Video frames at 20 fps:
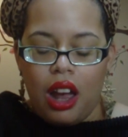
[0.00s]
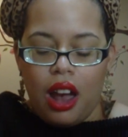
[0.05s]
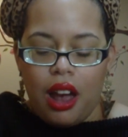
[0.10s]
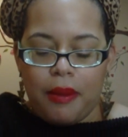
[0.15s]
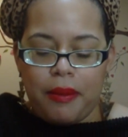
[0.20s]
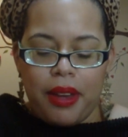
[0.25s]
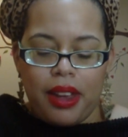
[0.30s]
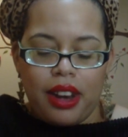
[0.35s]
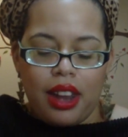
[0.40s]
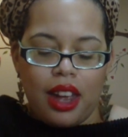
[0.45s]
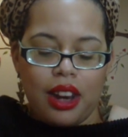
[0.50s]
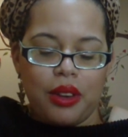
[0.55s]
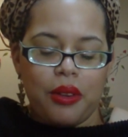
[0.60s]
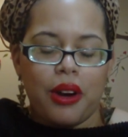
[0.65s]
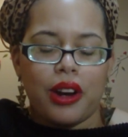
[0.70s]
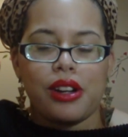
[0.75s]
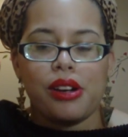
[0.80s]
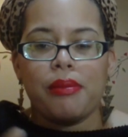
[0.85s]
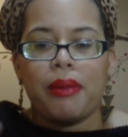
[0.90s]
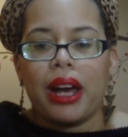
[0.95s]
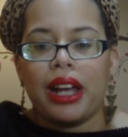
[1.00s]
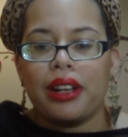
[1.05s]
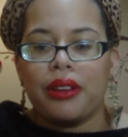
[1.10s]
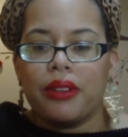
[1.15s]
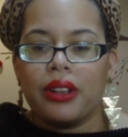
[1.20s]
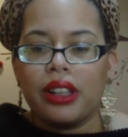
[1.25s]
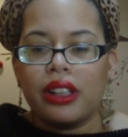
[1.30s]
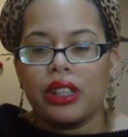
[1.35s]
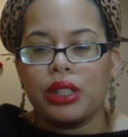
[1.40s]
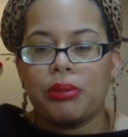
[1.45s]
And anywhere on your body
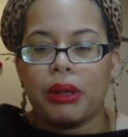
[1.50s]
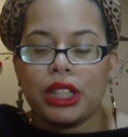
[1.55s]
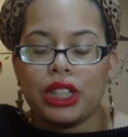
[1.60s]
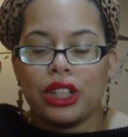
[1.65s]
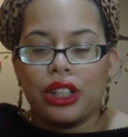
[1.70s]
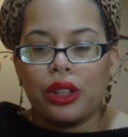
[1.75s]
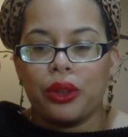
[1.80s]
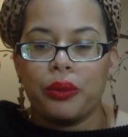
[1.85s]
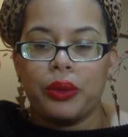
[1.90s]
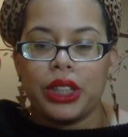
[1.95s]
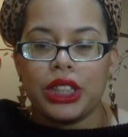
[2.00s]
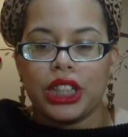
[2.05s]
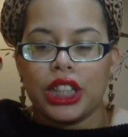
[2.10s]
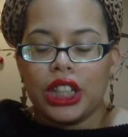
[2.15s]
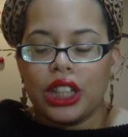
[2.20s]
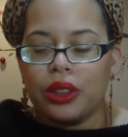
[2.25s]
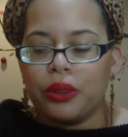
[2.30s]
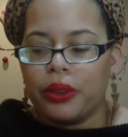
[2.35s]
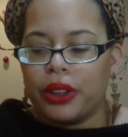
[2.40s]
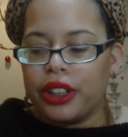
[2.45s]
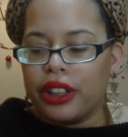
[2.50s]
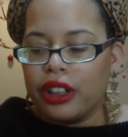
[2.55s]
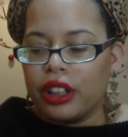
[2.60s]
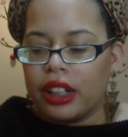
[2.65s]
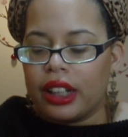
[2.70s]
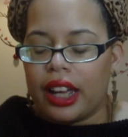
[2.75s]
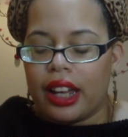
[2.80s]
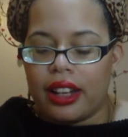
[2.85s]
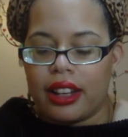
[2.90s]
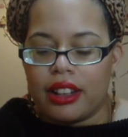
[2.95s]
really, especially in the winter when you're
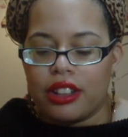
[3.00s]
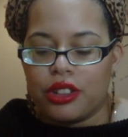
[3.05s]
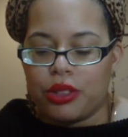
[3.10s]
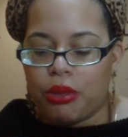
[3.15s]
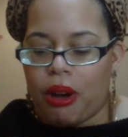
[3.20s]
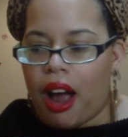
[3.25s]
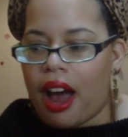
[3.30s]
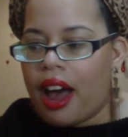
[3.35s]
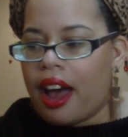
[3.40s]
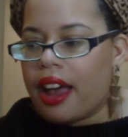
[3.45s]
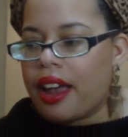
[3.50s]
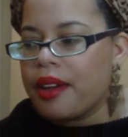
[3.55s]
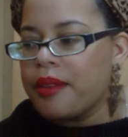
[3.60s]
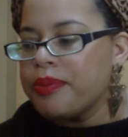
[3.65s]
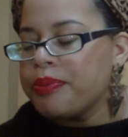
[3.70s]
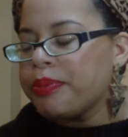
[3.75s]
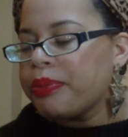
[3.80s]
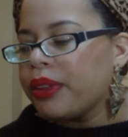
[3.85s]
getting dry.